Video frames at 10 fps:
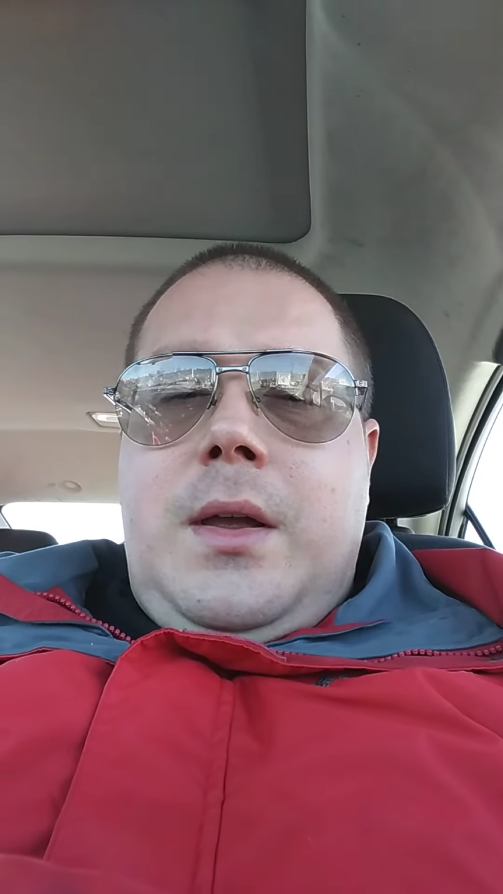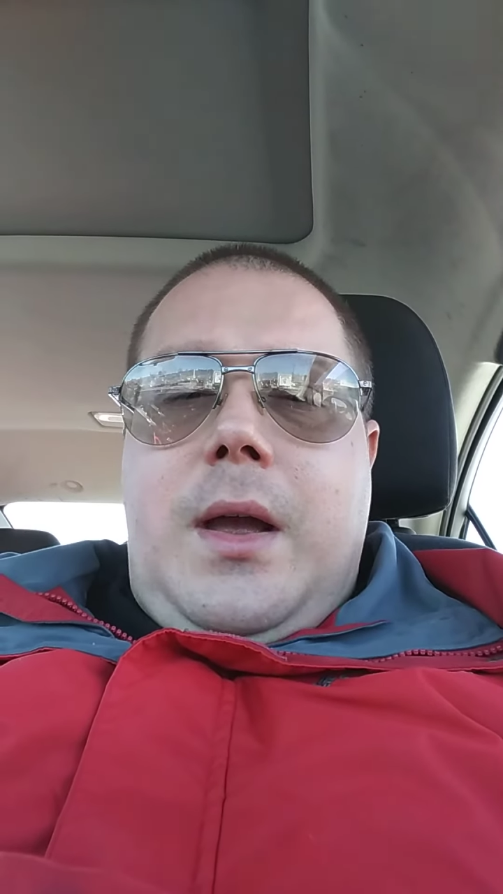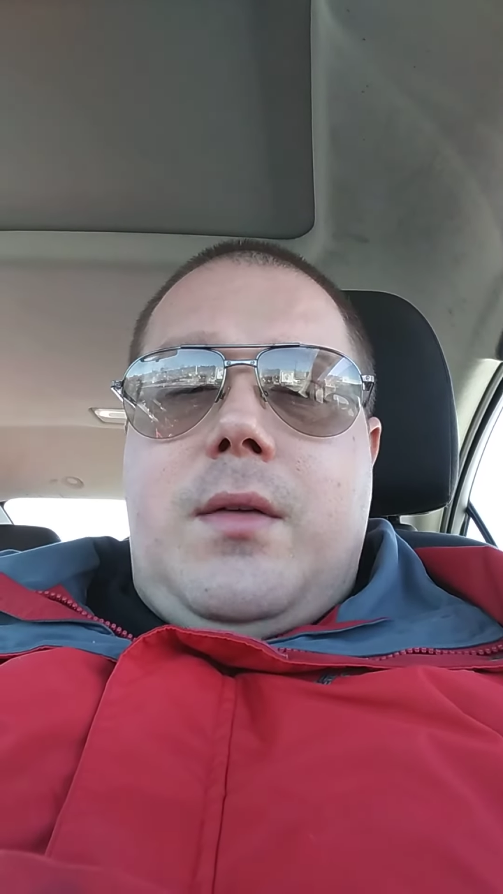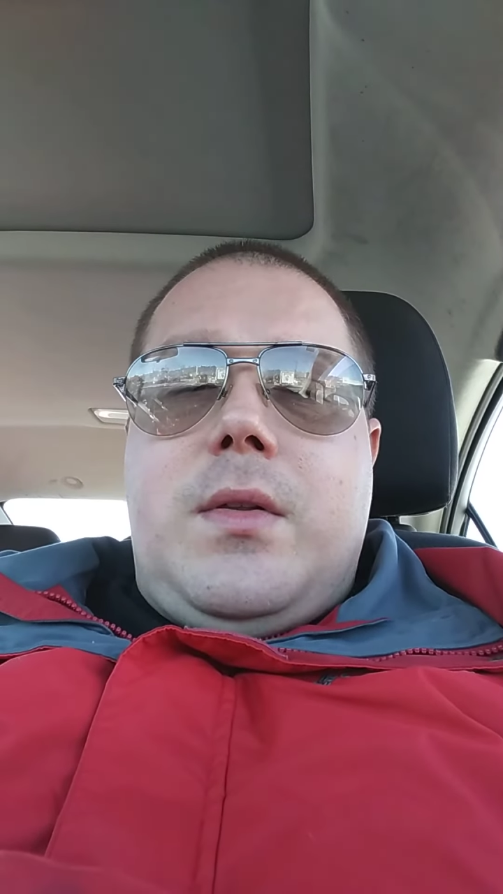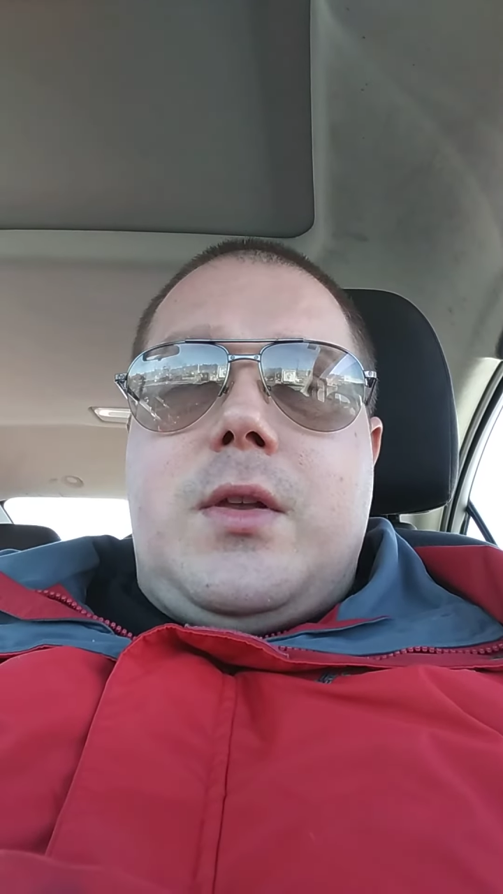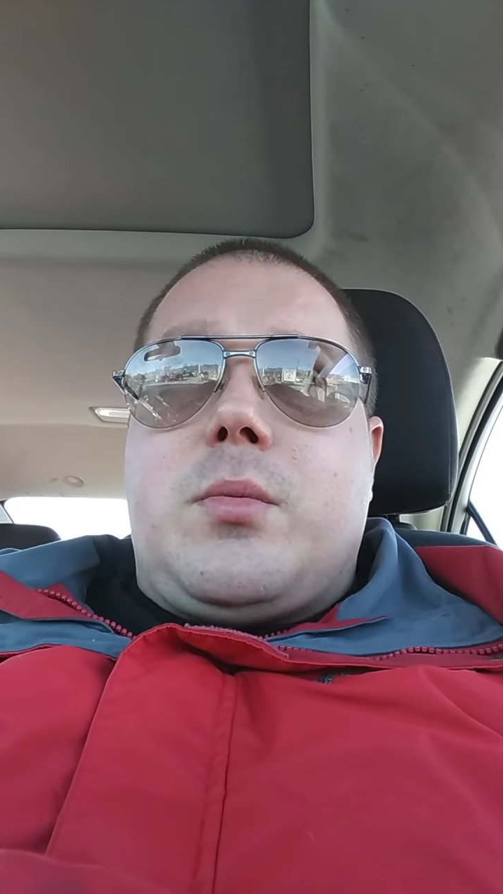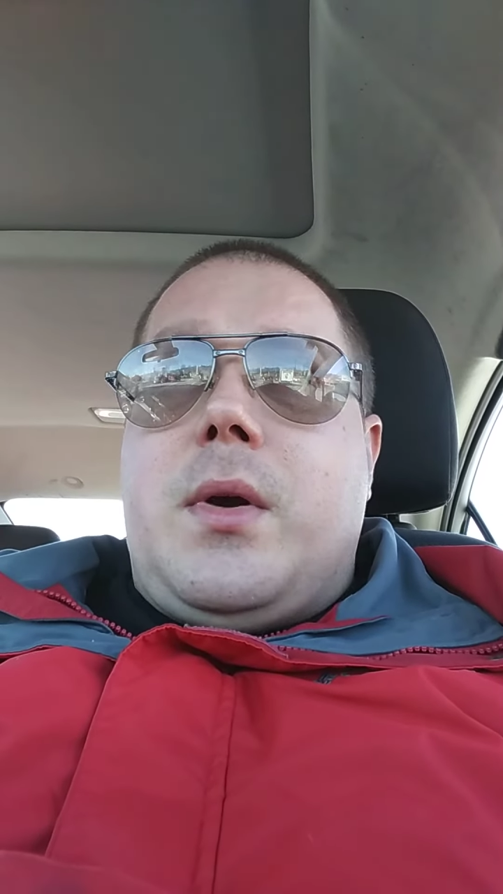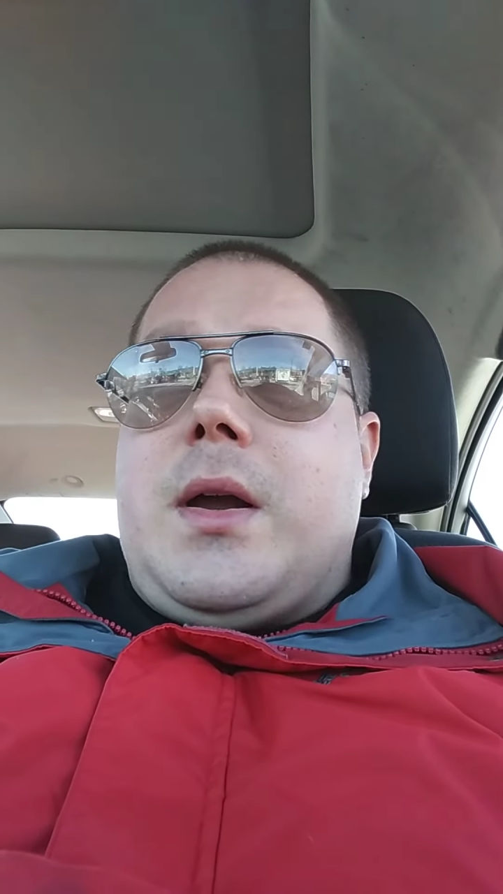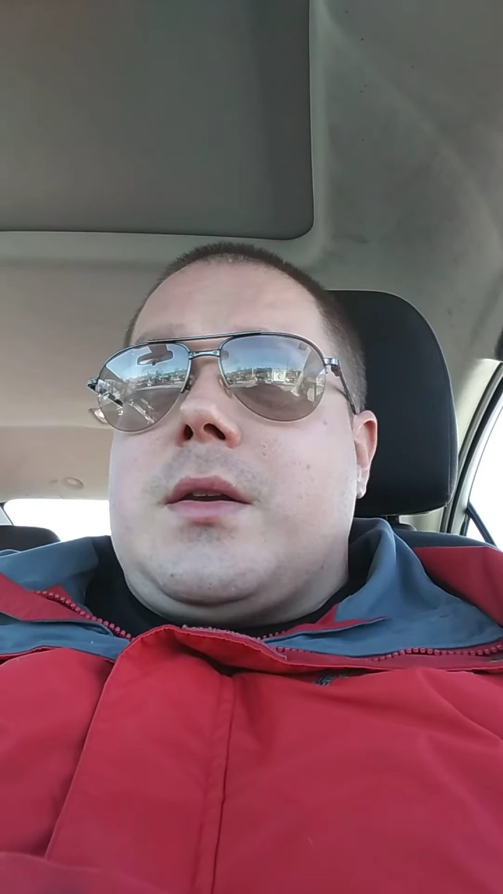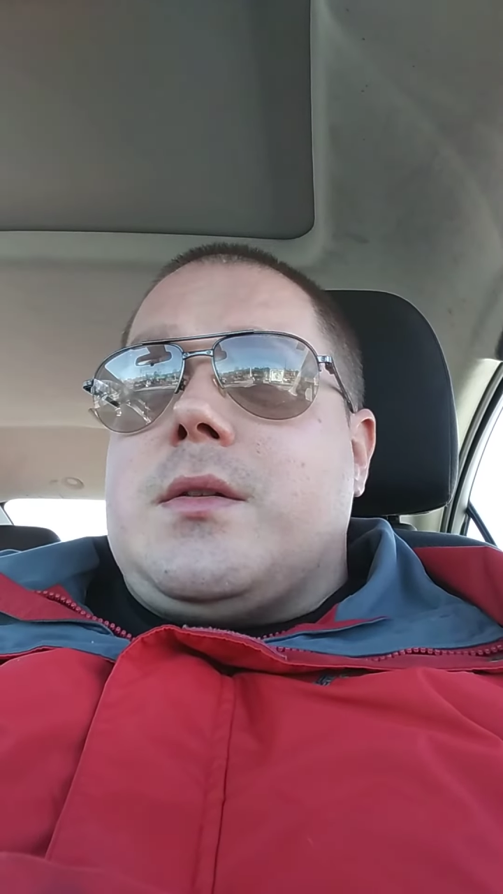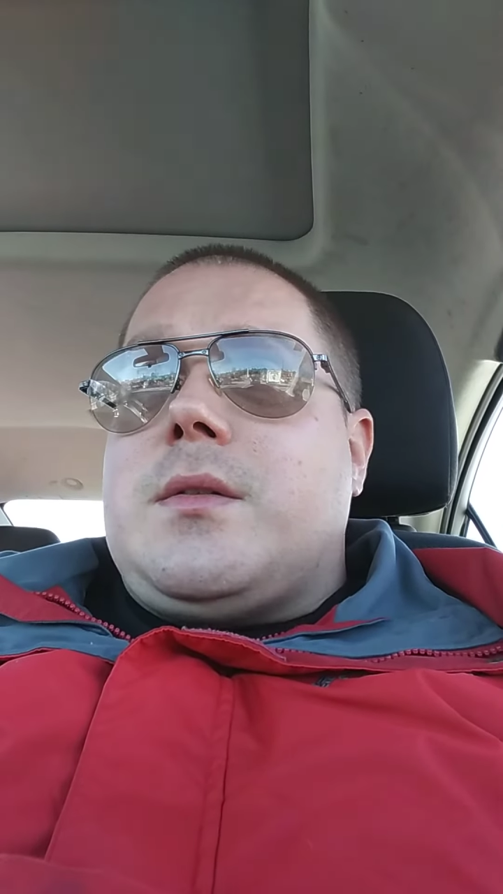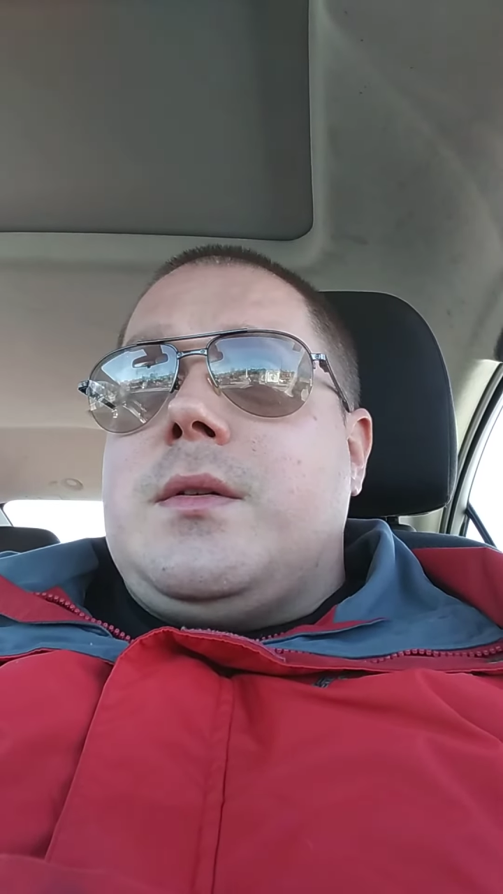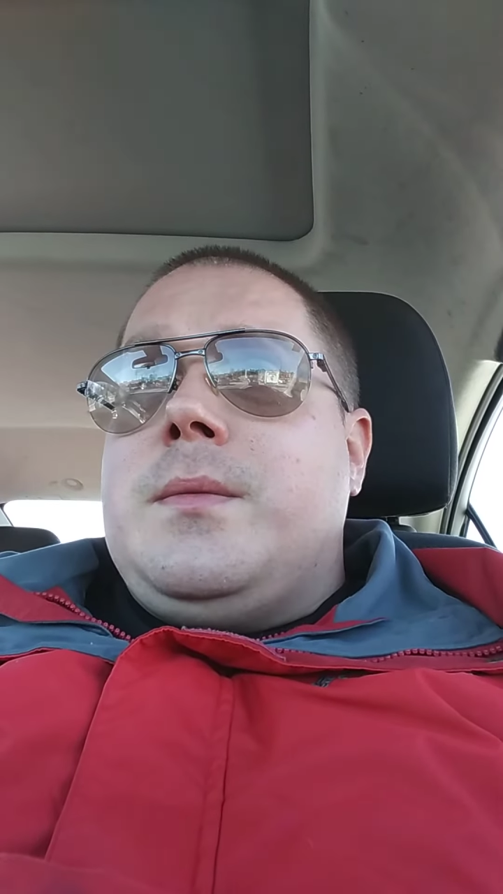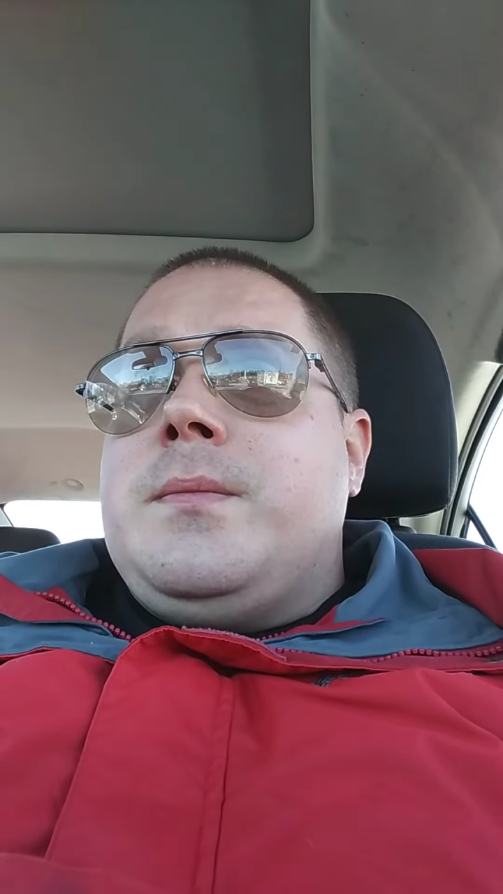everything's practice.